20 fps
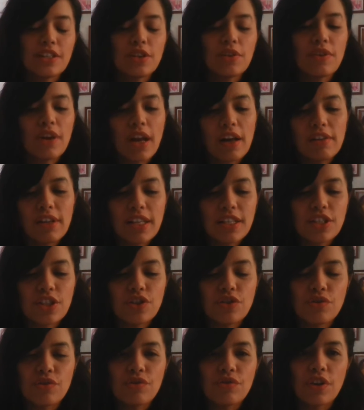So now let's
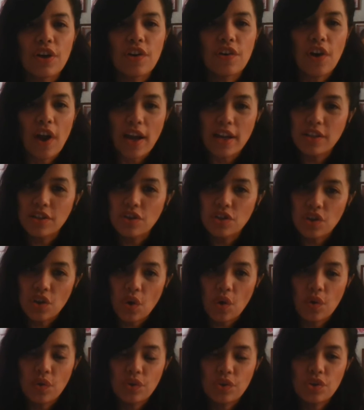do the
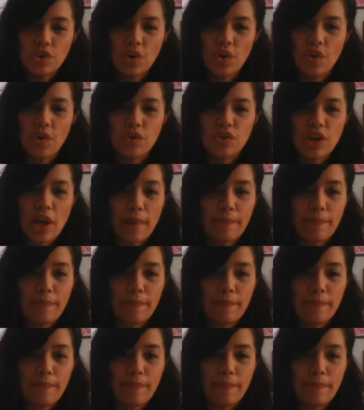grindstone. So